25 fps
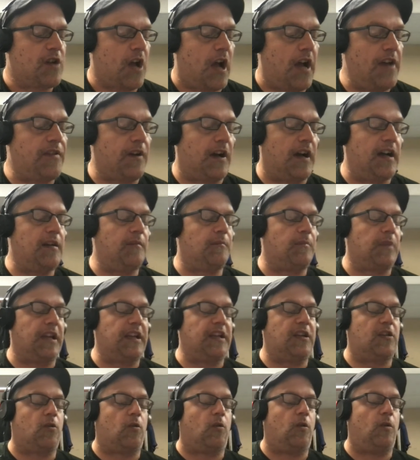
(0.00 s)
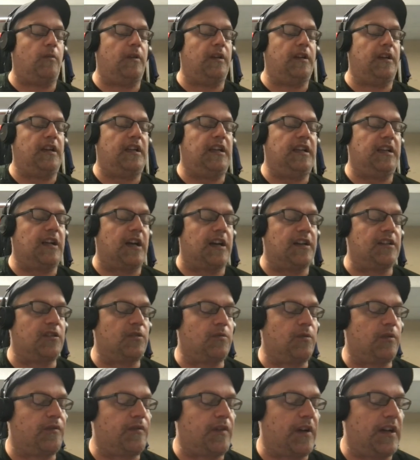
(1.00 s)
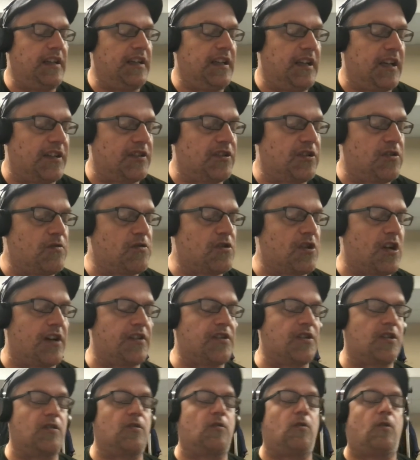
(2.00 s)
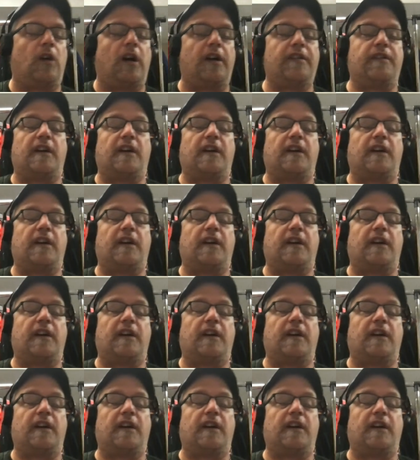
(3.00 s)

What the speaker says: I thought Blake Coleman, he got into a fight. He got 2 shots on goal.